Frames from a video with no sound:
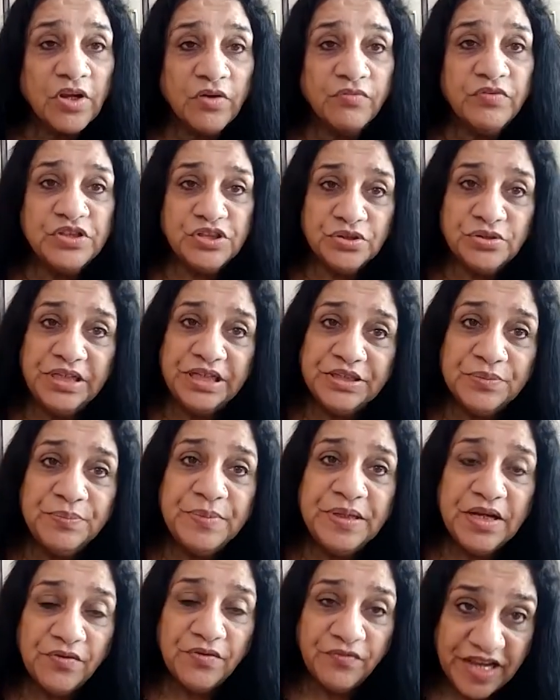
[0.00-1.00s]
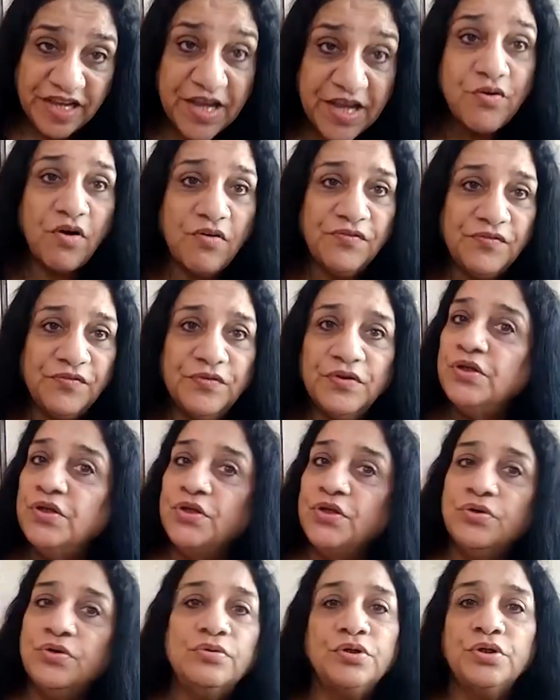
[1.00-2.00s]
which you need to be aware of.
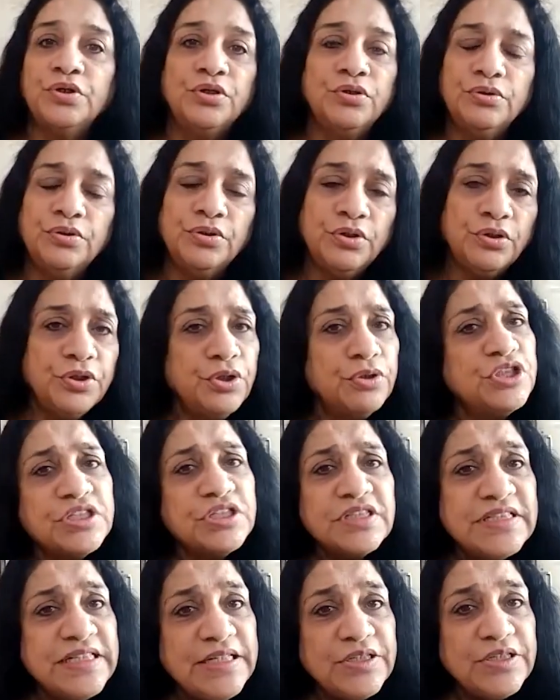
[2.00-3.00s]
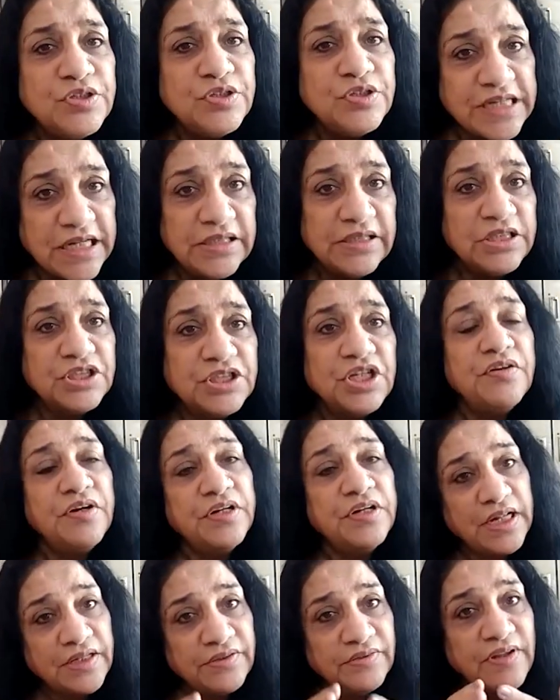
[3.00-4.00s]
You know, you just need to tell the
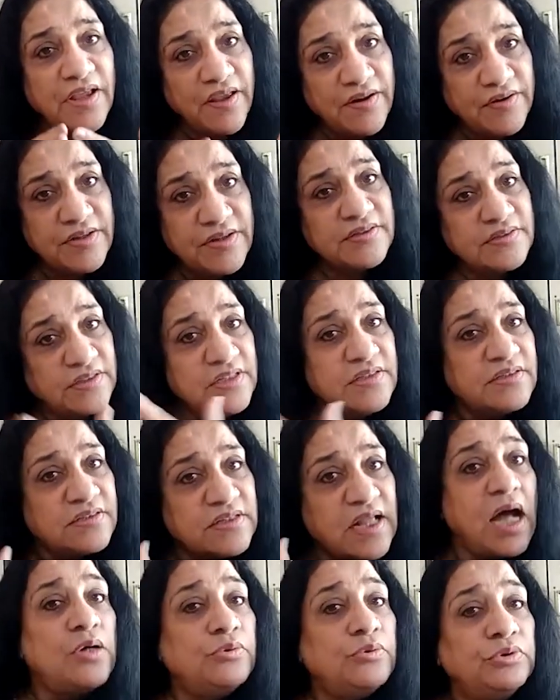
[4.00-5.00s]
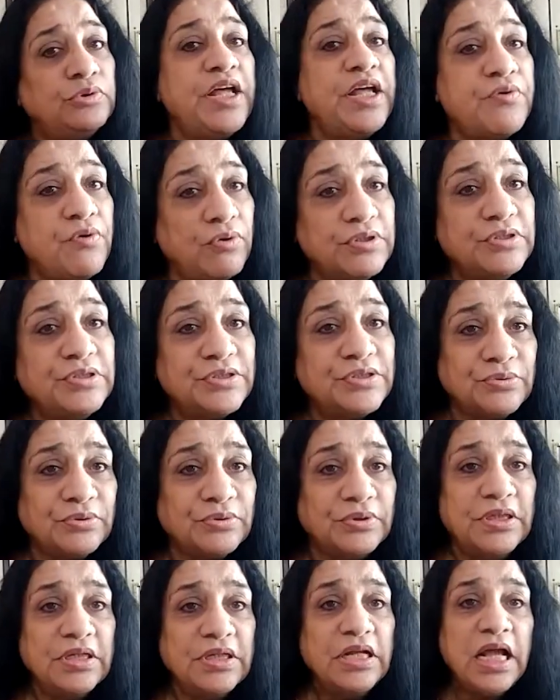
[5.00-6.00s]
children that there is this out there also
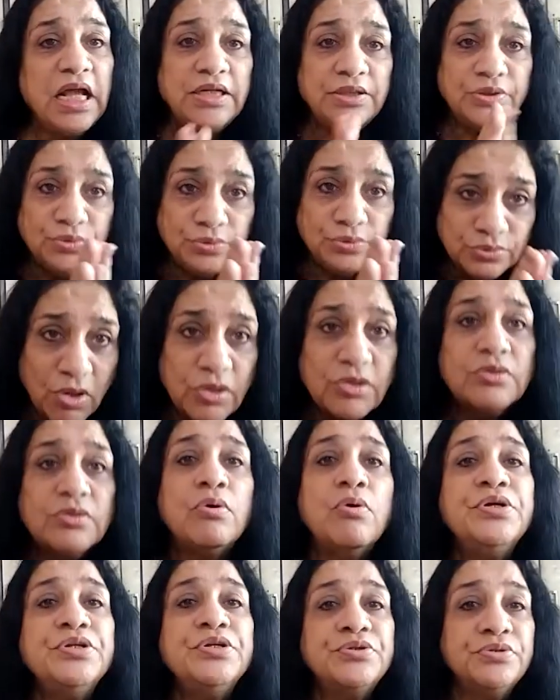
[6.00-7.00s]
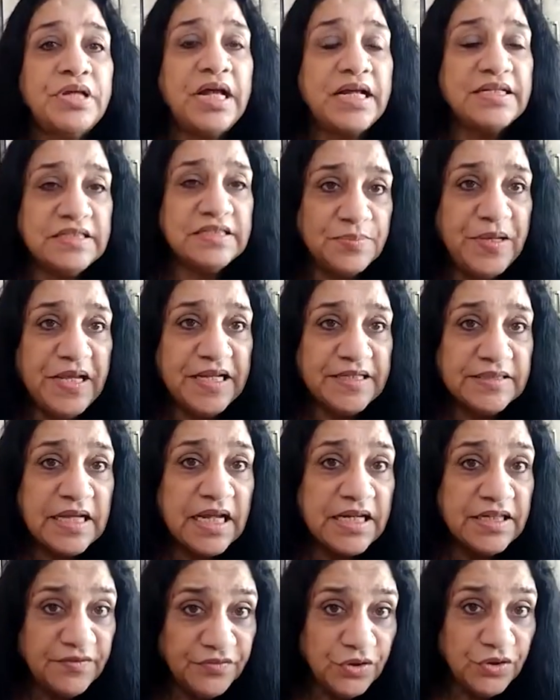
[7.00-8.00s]
and do not go into that space.
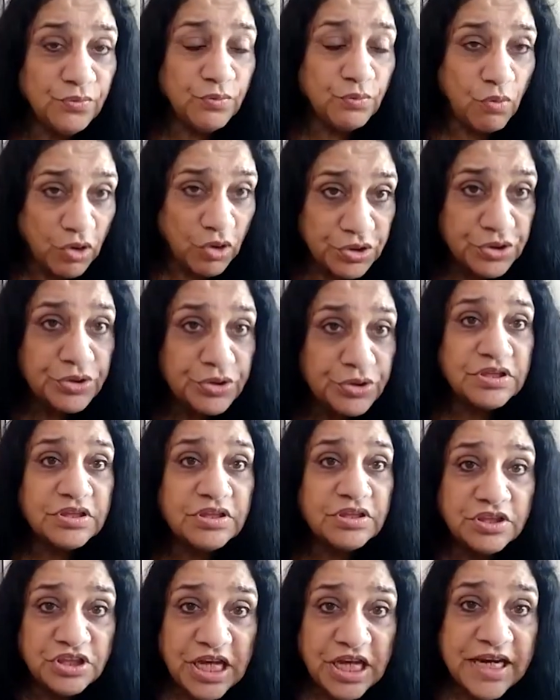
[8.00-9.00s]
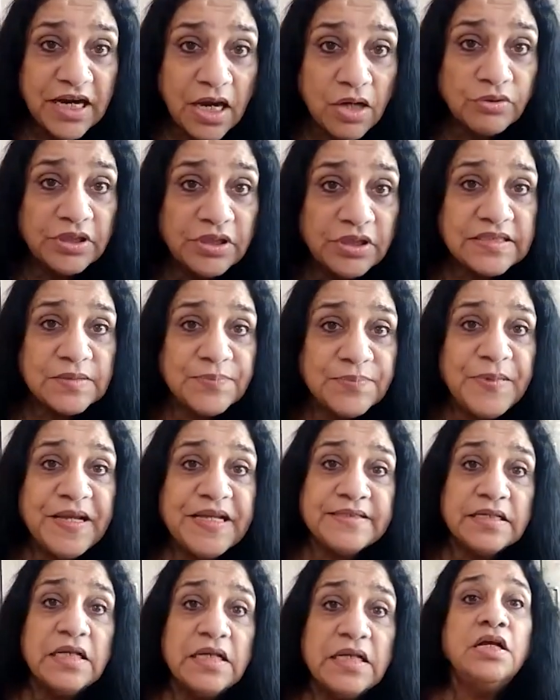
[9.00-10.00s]
And if you want to check out that
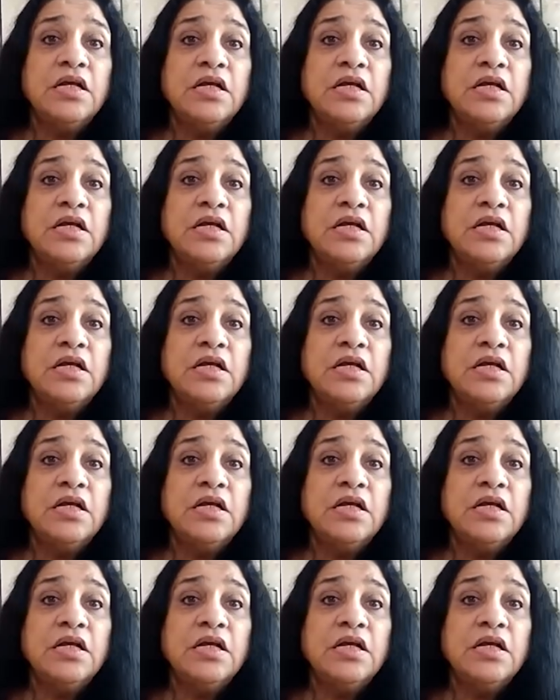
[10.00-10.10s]
space,